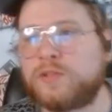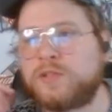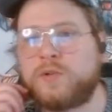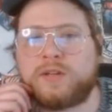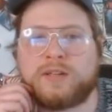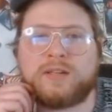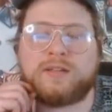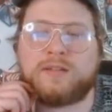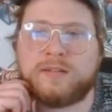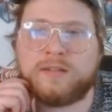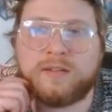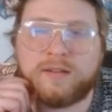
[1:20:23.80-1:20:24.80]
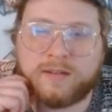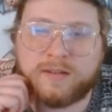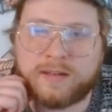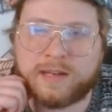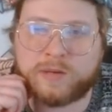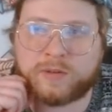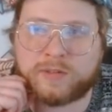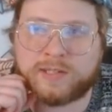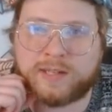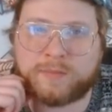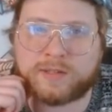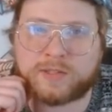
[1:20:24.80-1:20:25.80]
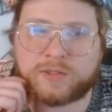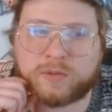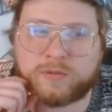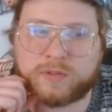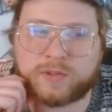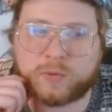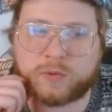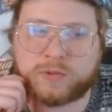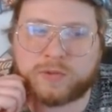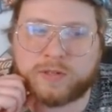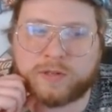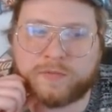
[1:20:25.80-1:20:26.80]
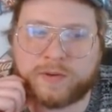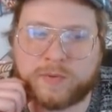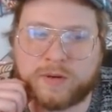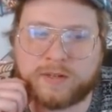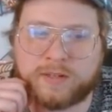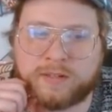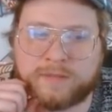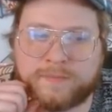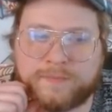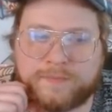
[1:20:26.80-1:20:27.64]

the token in order to get my sword trigger if I want it.